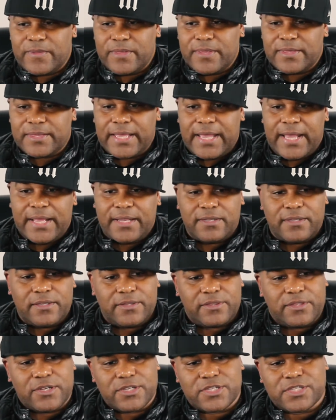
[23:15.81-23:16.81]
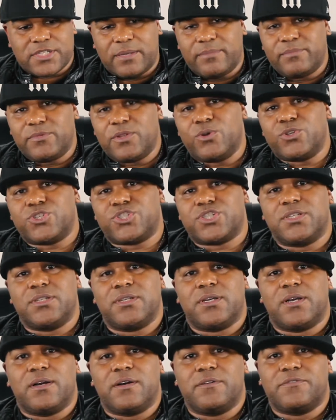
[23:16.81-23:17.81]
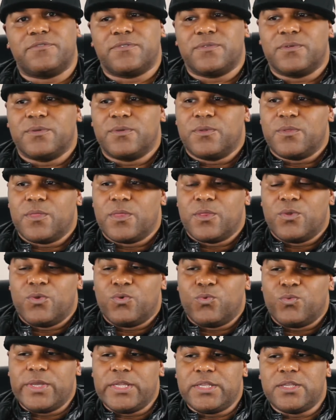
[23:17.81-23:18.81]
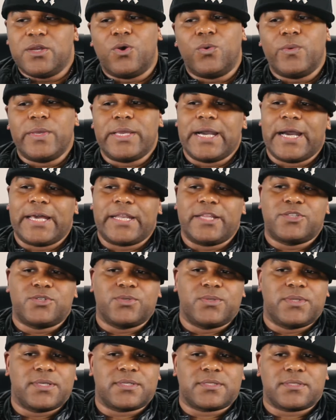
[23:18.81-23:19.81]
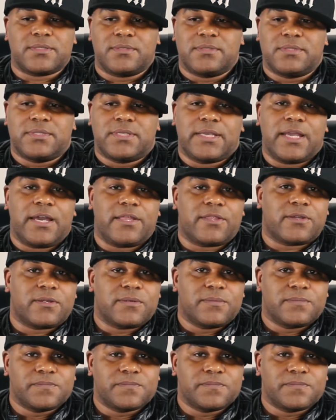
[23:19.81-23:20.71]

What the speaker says: that there's some notion of, we know we got to do this together.